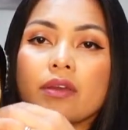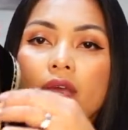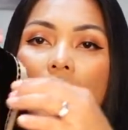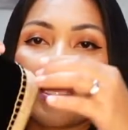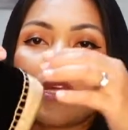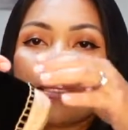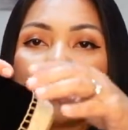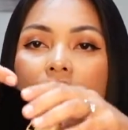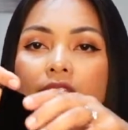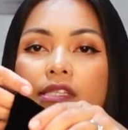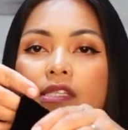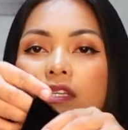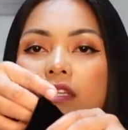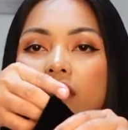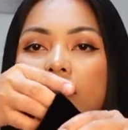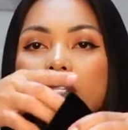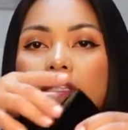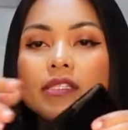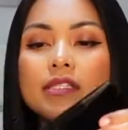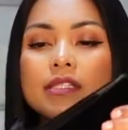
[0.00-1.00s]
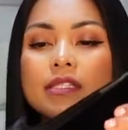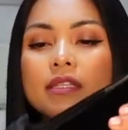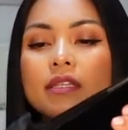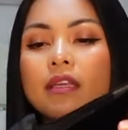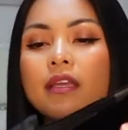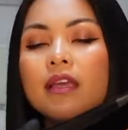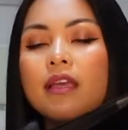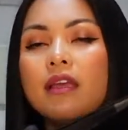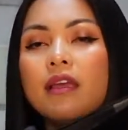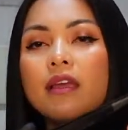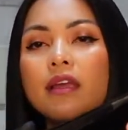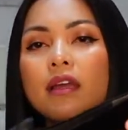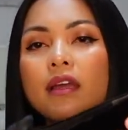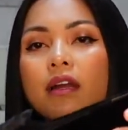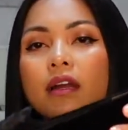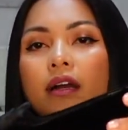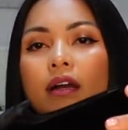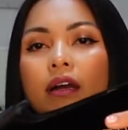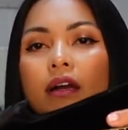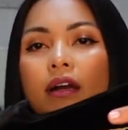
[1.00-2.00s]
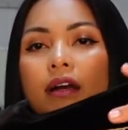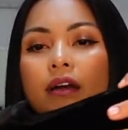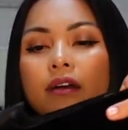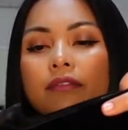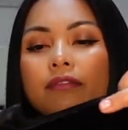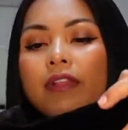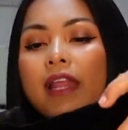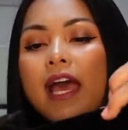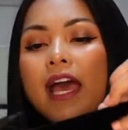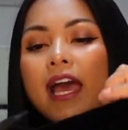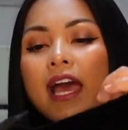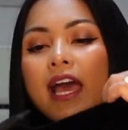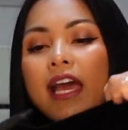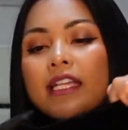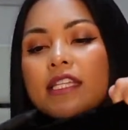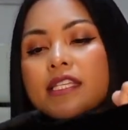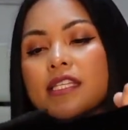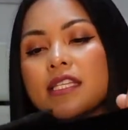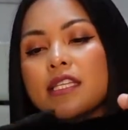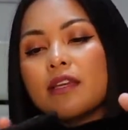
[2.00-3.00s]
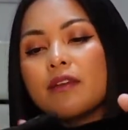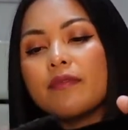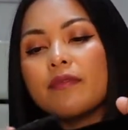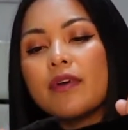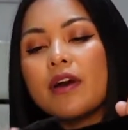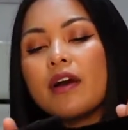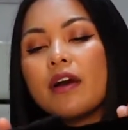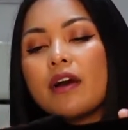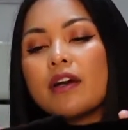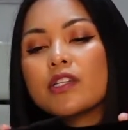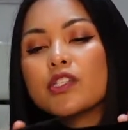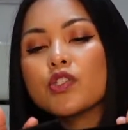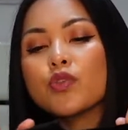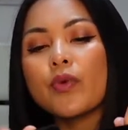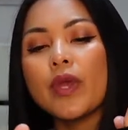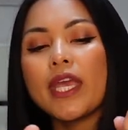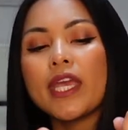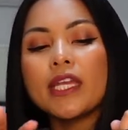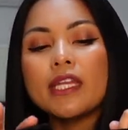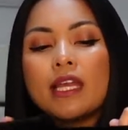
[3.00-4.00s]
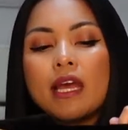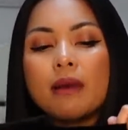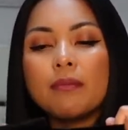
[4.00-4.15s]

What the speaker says: Okay, this is flat suede